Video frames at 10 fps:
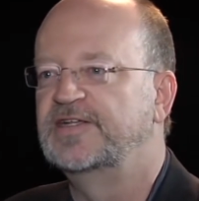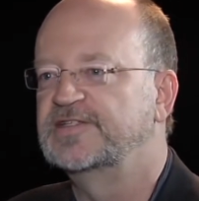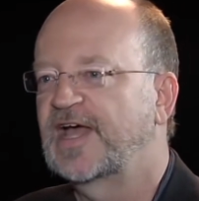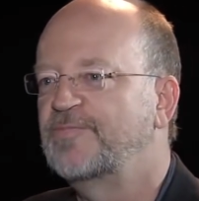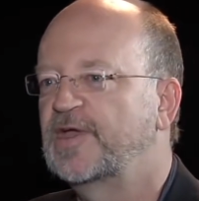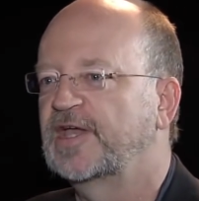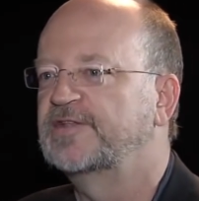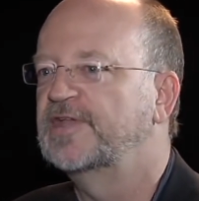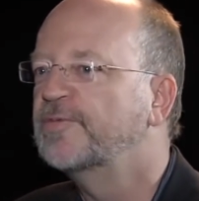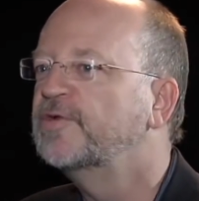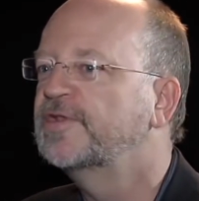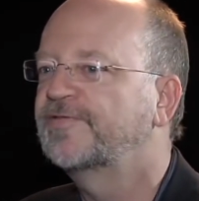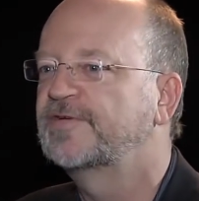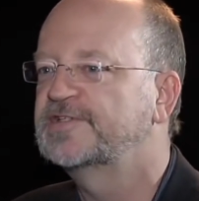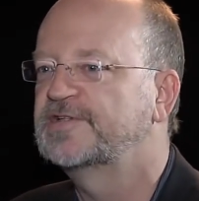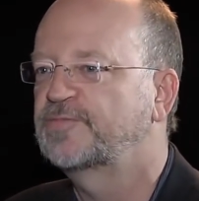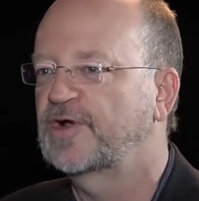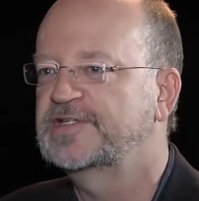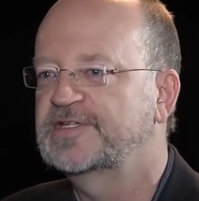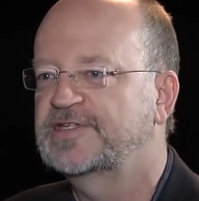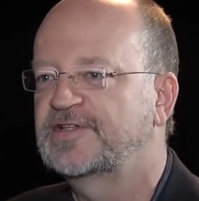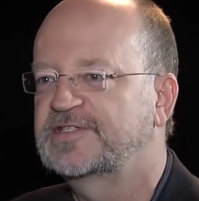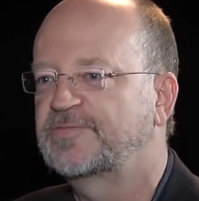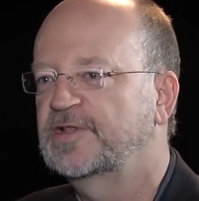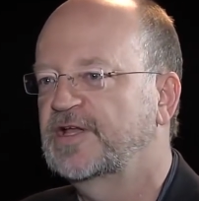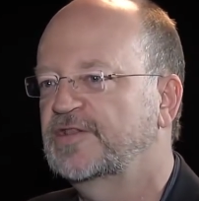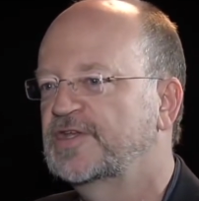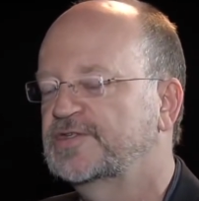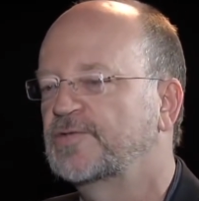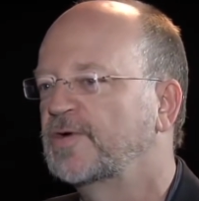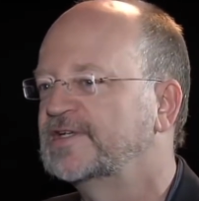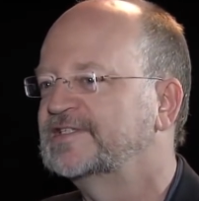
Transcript: Does that make a double difference in prices on something like this or a